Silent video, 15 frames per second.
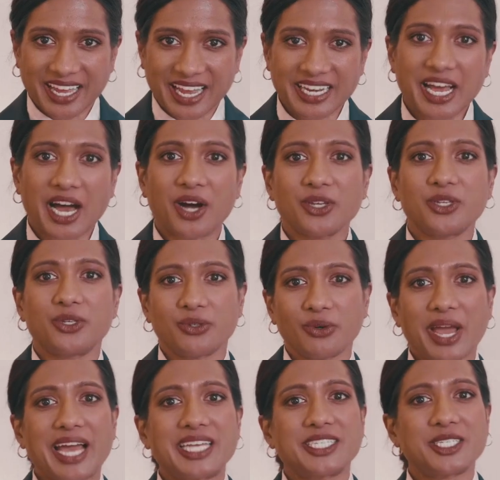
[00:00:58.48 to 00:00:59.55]
and how you
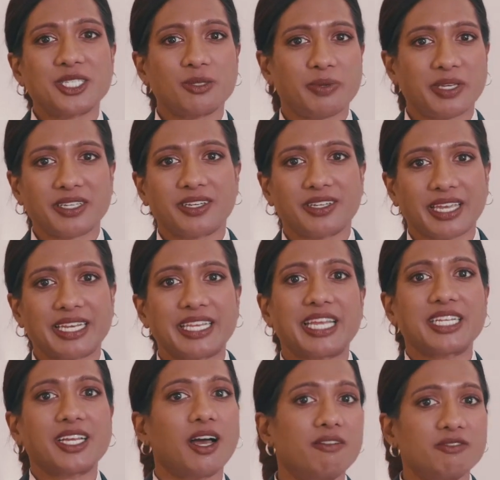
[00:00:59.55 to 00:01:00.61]
as a speaker can
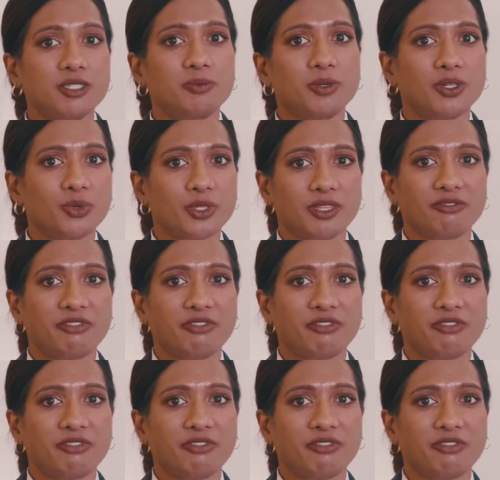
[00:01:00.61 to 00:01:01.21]
get comfortable with the